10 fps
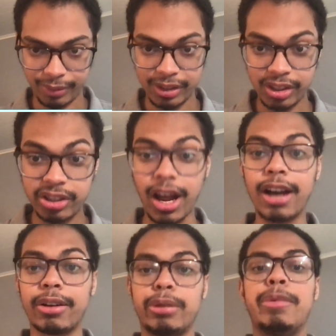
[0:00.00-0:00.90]

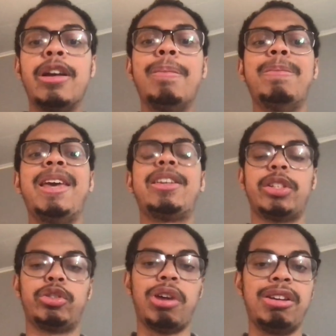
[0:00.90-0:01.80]
Soccer makes
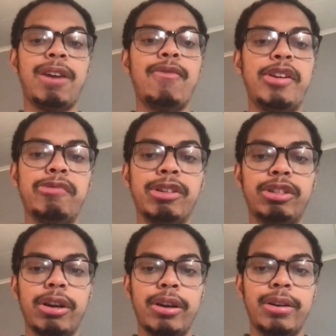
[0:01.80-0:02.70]
its triumphant
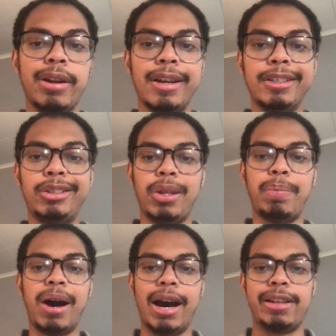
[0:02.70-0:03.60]
return to the
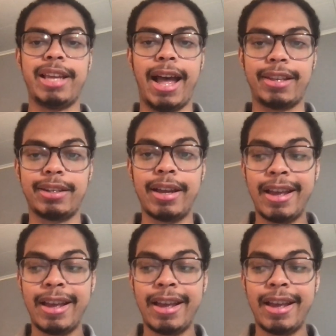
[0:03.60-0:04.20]
podcast.